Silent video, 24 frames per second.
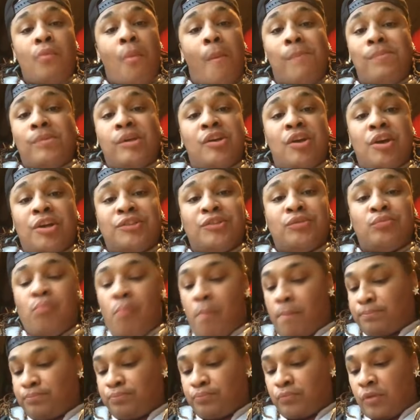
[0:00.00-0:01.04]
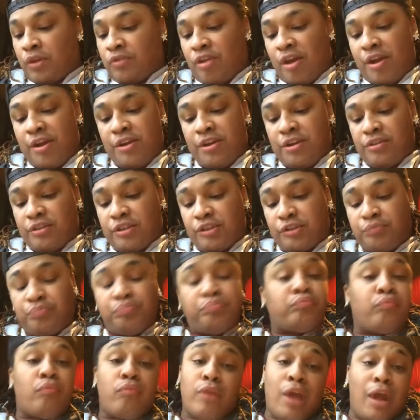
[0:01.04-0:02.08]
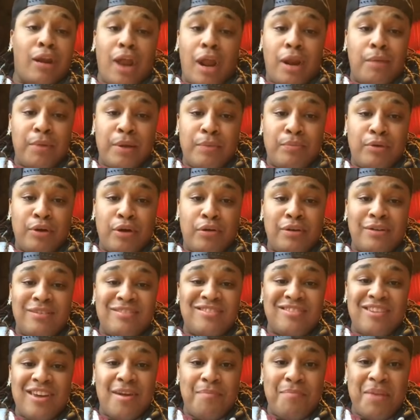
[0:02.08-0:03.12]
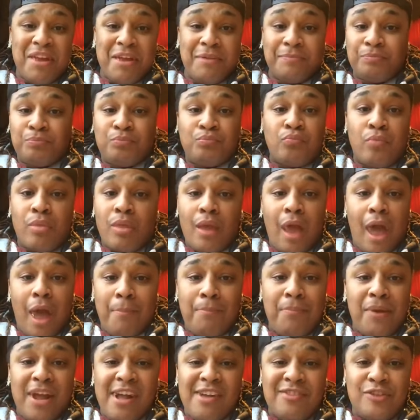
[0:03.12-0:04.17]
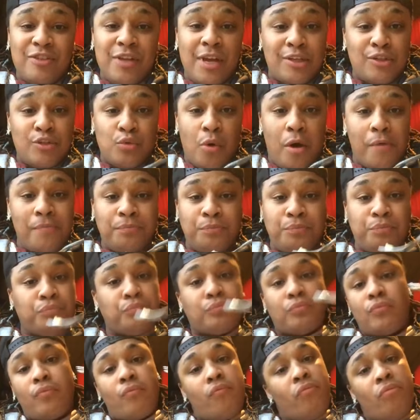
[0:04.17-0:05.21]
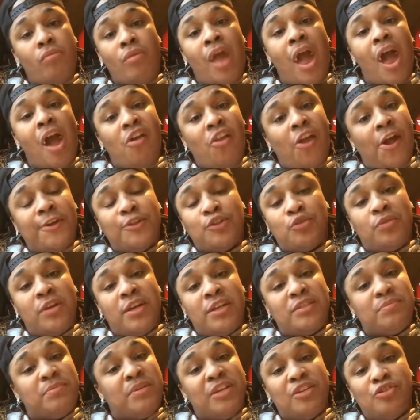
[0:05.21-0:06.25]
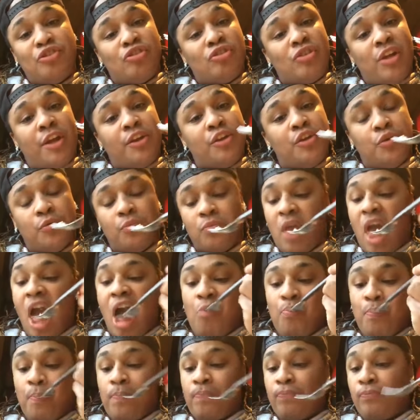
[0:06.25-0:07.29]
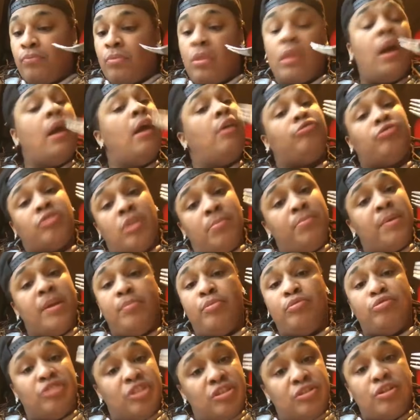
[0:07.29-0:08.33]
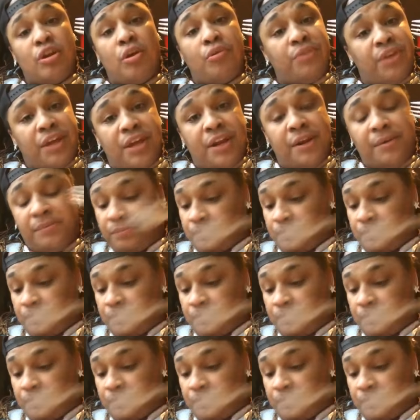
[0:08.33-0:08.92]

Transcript: Because the thing is, is a lot of people don't understand me. I'm pansexual. I like trans men just like you. And some people just don't get it.